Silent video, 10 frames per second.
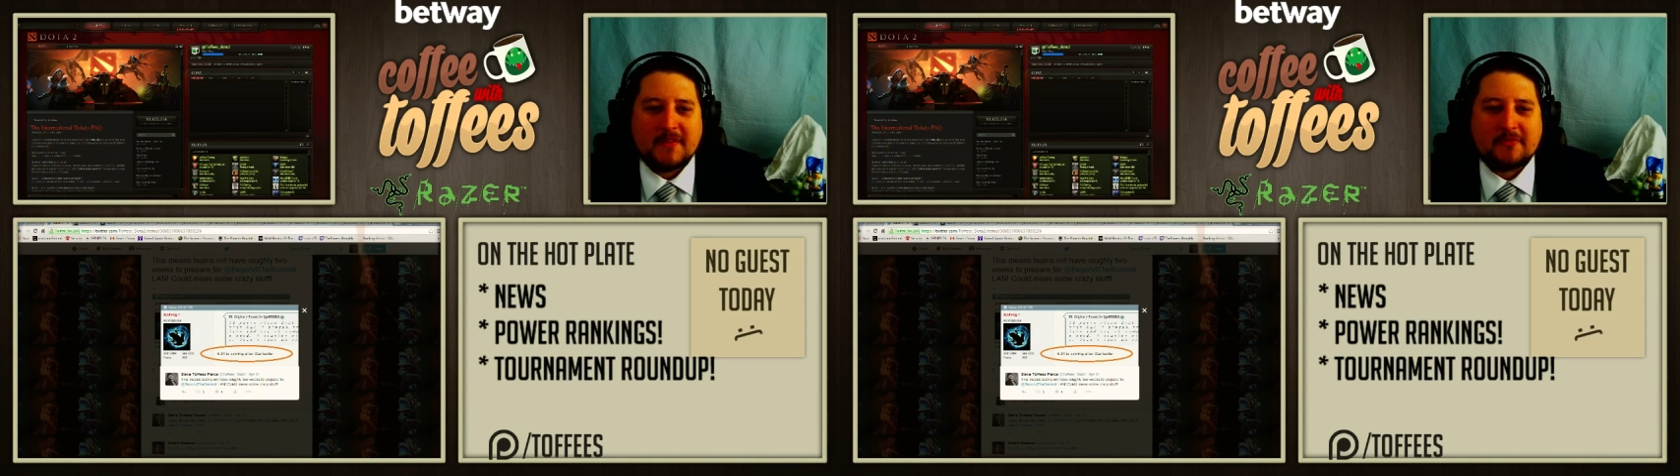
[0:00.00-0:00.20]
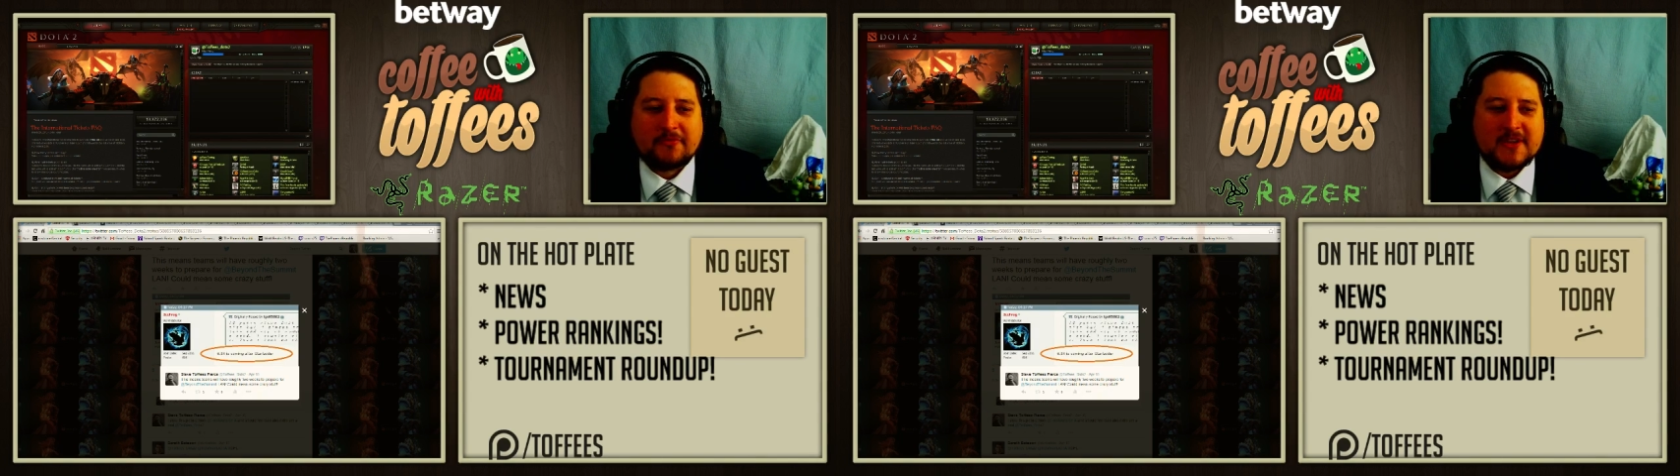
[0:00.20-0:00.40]

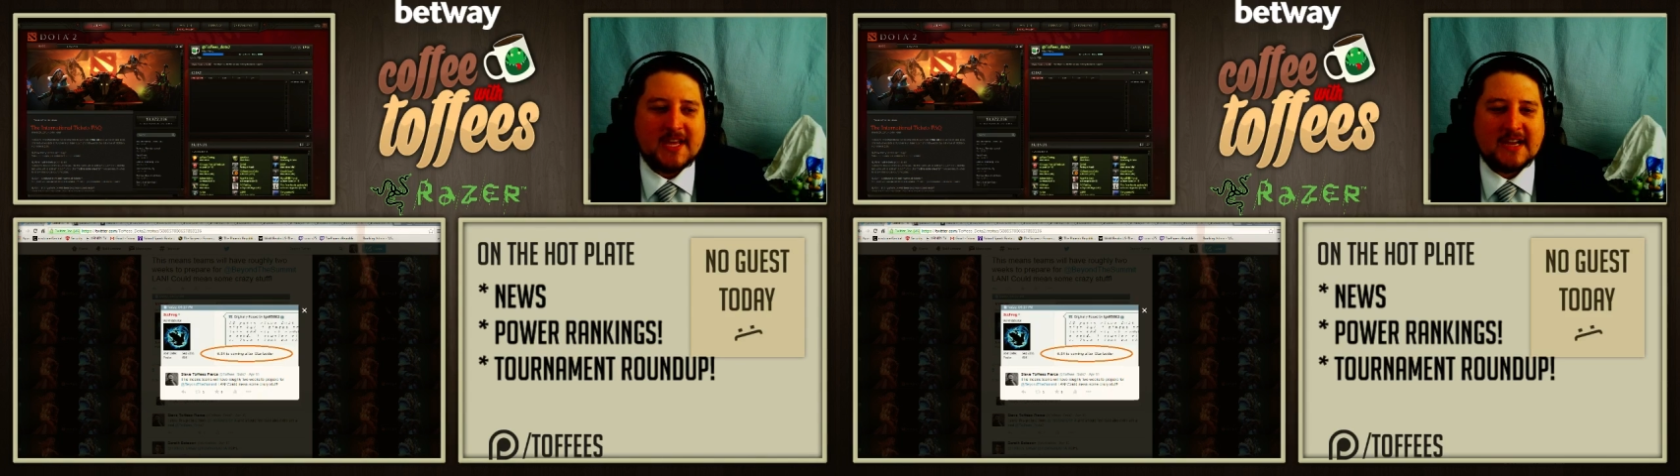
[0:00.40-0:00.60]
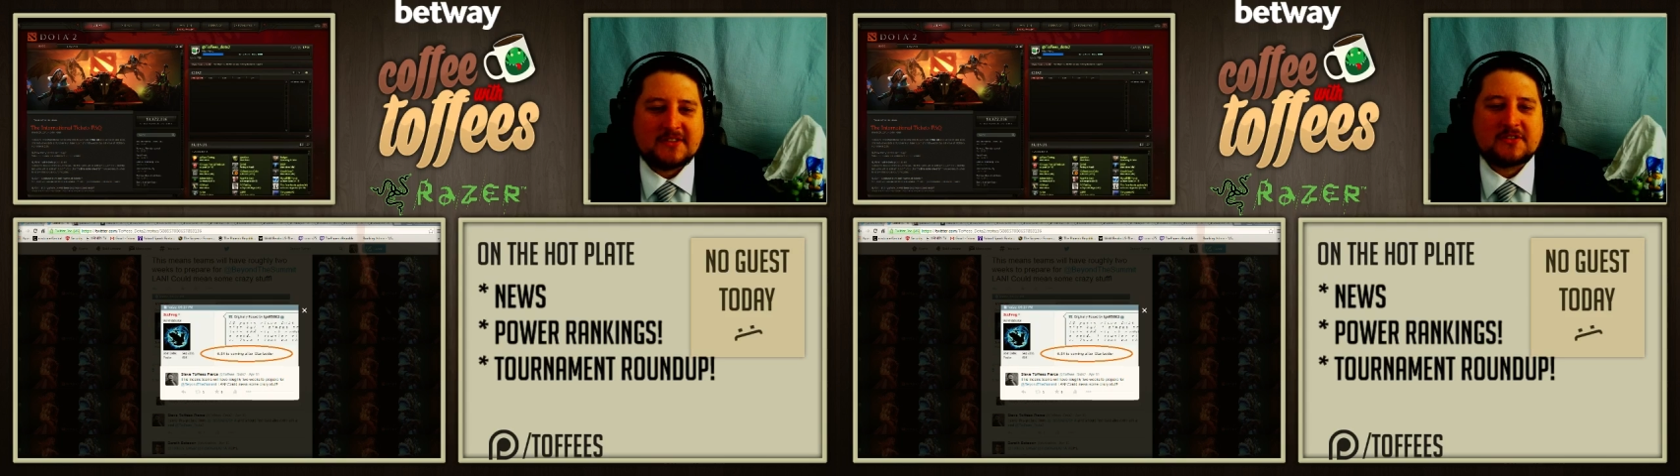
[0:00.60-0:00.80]
free
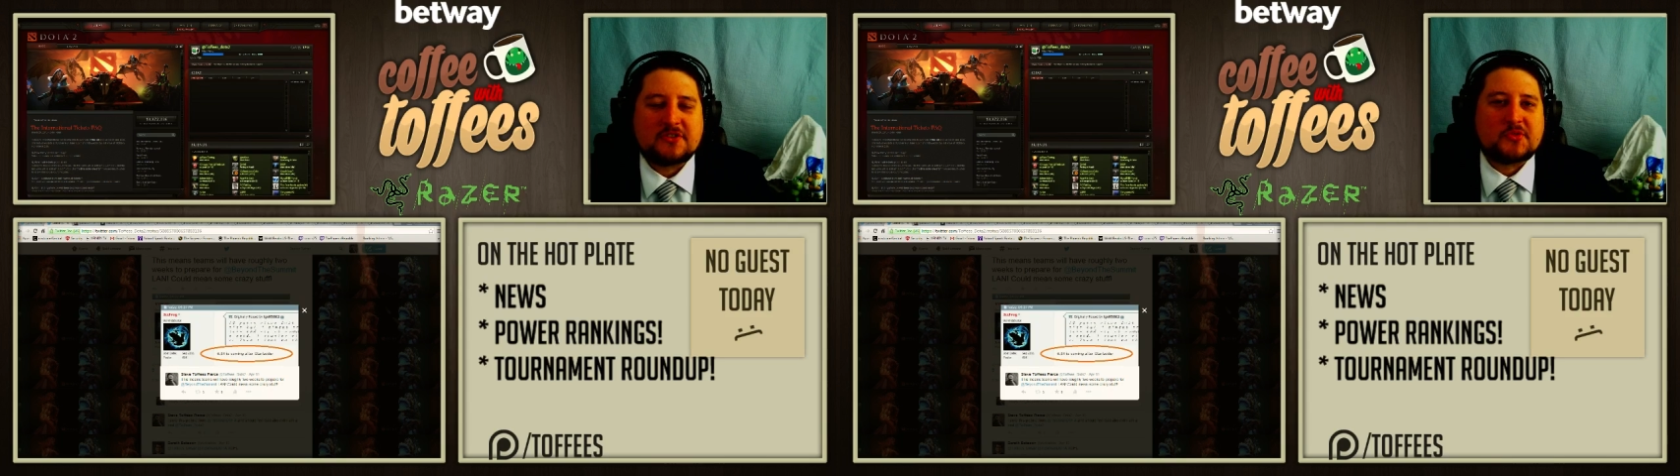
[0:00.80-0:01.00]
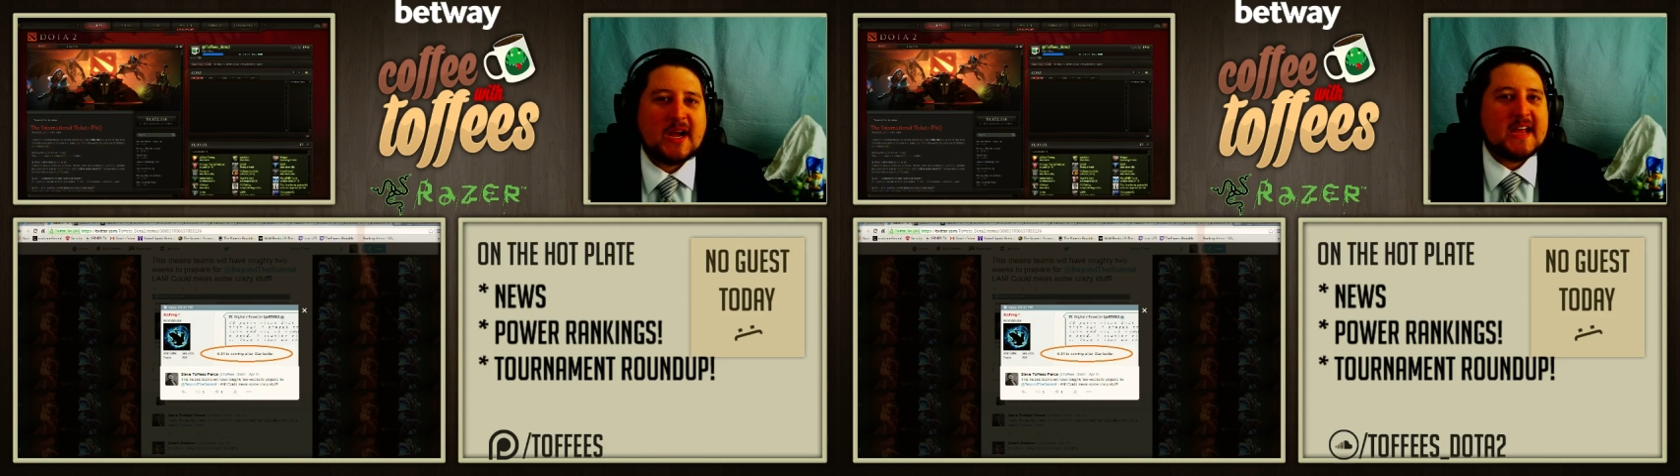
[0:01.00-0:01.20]
cash to
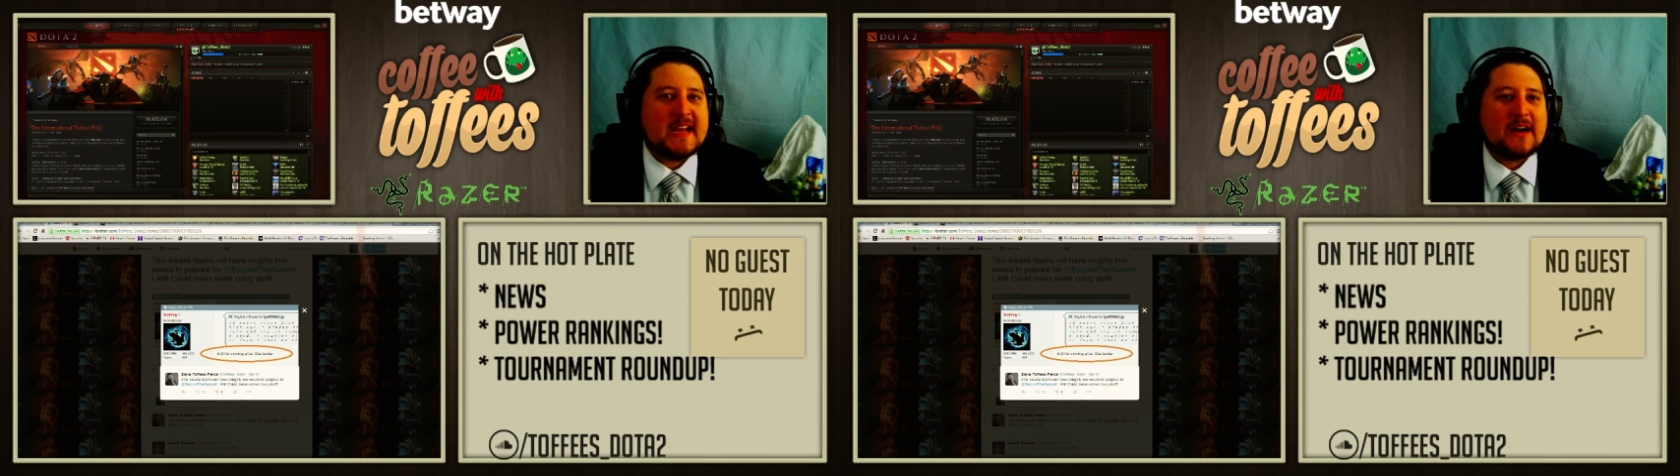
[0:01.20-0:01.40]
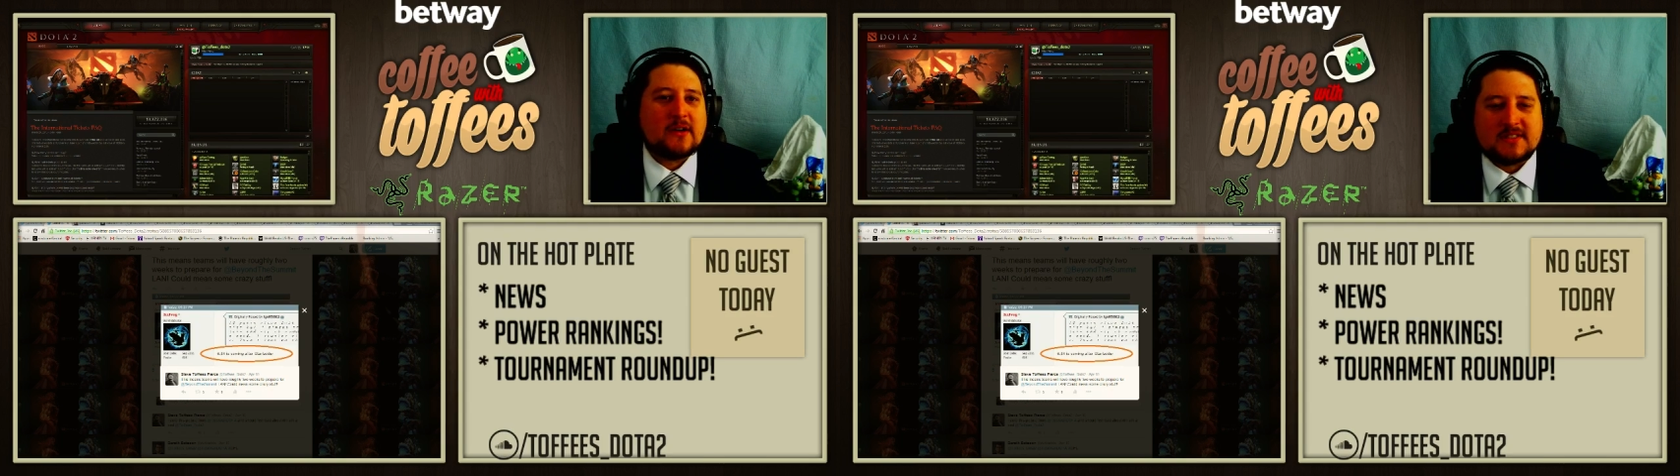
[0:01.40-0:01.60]
try it out